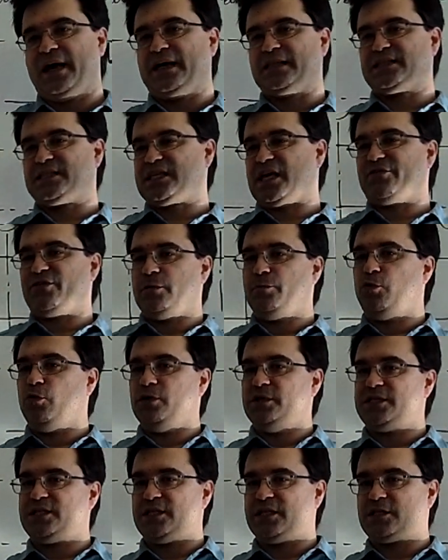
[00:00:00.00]
at
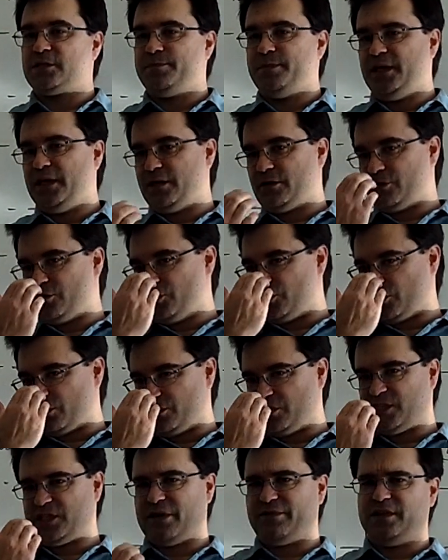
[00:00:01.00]
7.6 meters
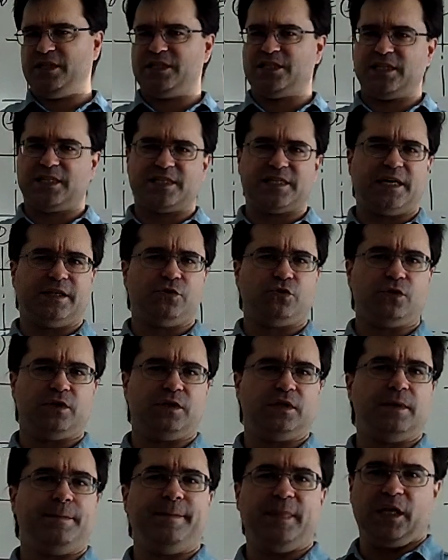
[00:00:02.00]
or
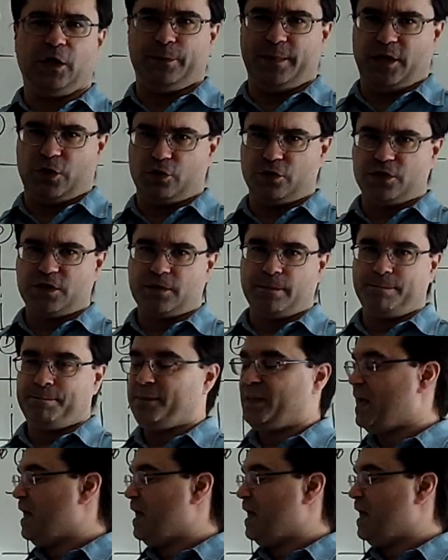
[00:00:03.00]
7,600 millimeters.